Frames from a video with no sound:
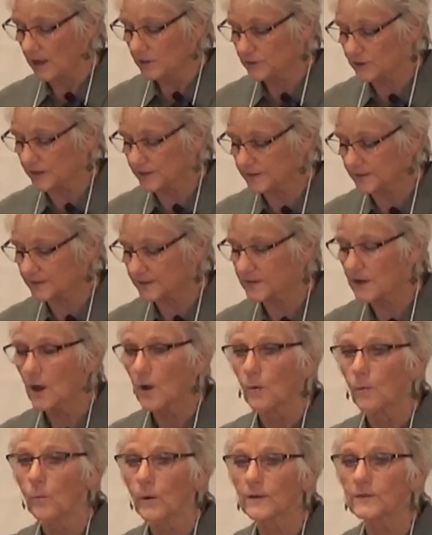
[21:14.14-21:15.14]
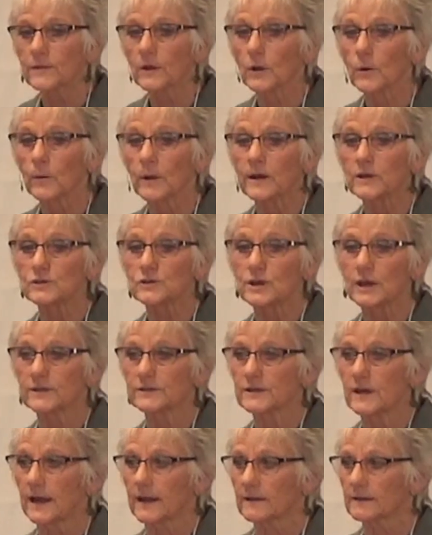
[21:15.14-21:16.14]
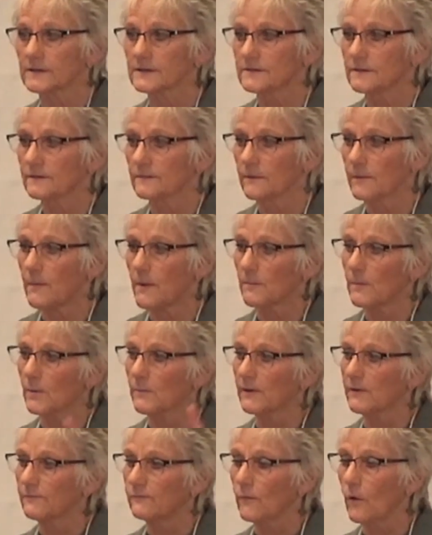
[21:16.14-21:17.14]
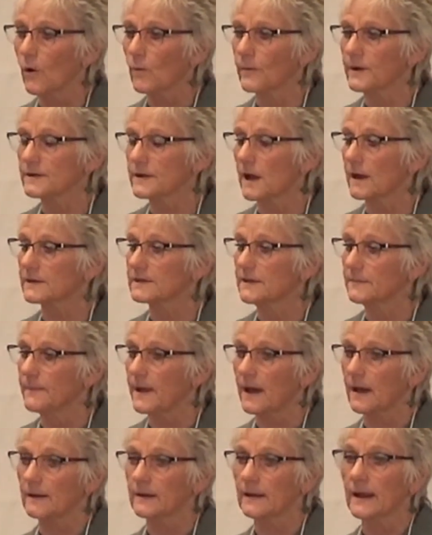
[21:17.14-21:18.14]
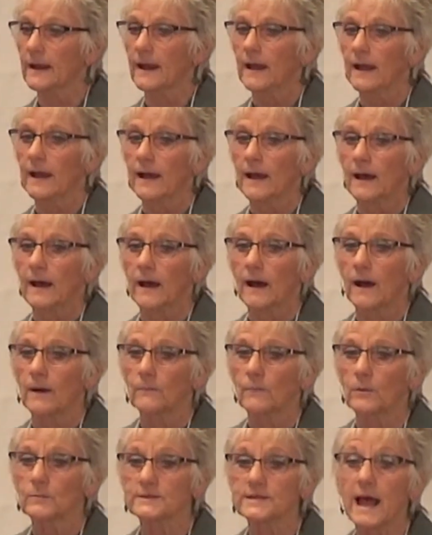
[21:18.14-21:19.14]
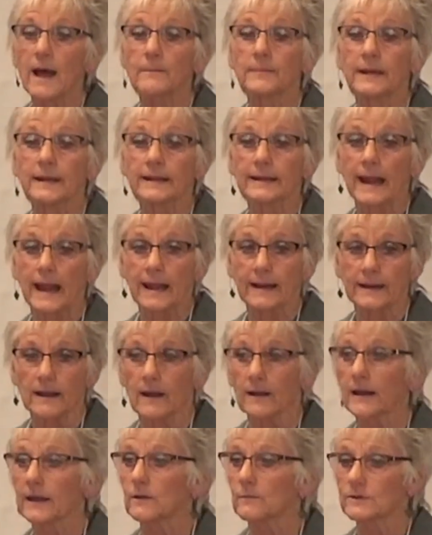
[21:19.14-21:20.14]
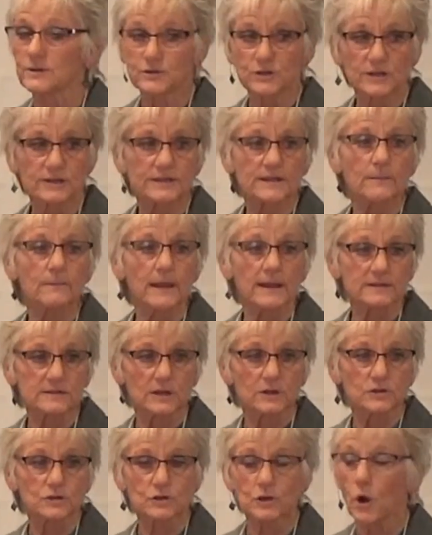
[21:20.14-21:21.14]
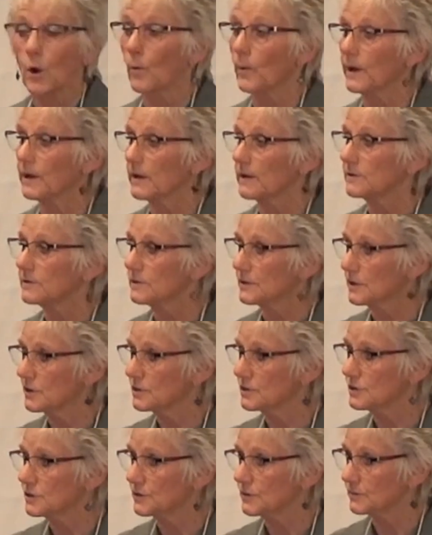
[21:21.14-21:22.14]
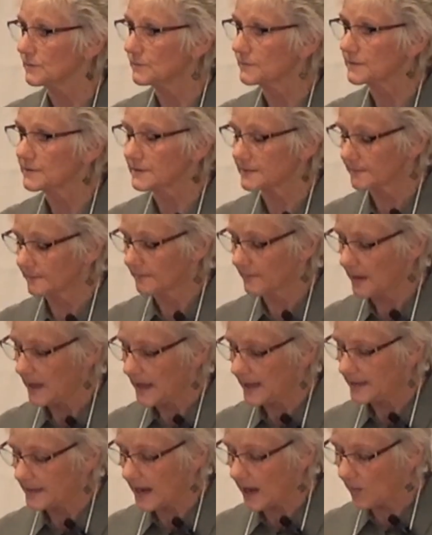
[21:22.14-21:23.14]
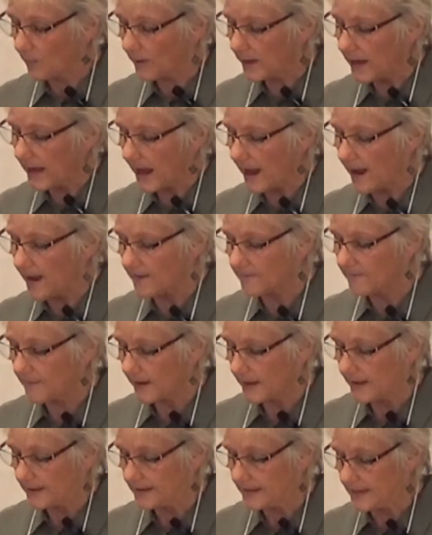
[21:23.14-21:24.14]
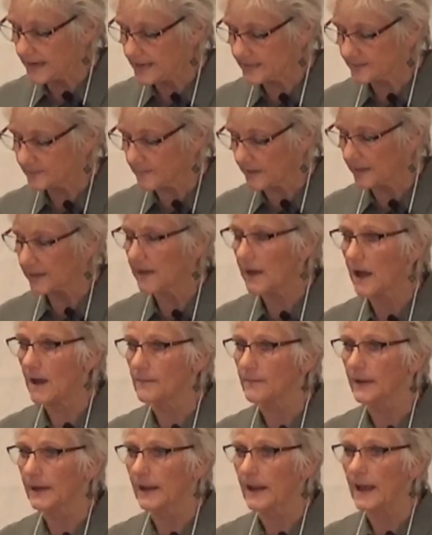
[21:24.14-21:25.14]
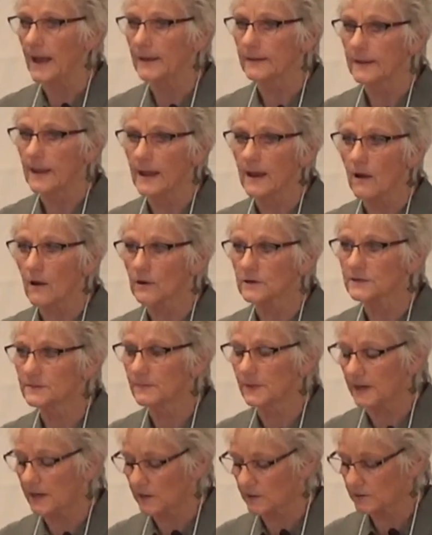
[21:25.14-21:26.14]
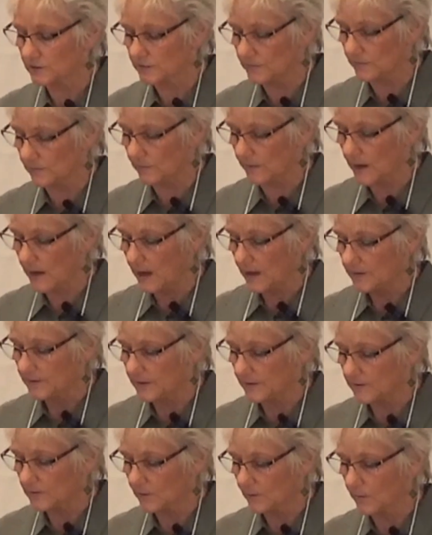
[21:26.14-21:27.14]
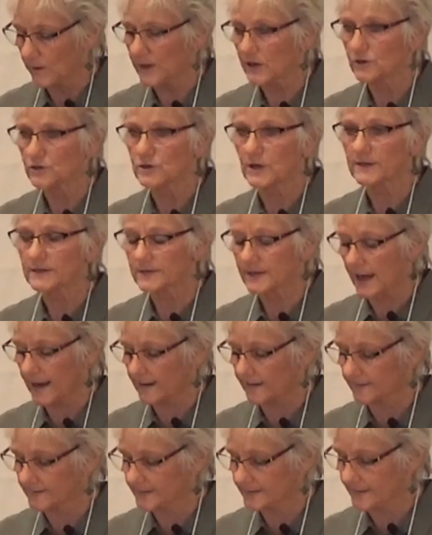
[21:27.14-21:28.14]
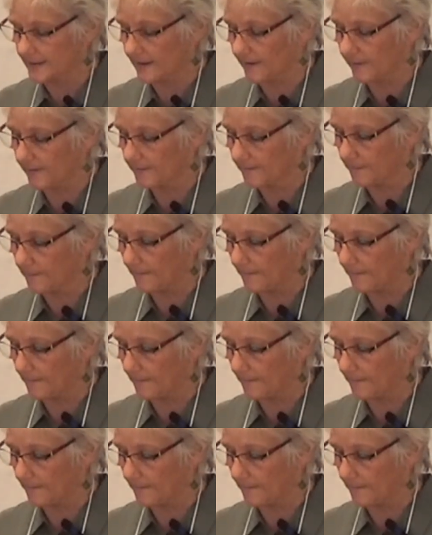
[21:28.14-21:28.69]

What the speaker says: Jesus with the Greek Gentiles. Remember, before we talked about what was happening in Antioch, and it was just the message going to the Jews. Now we have these men coming, and they are speaking to the Greek Gentiles there.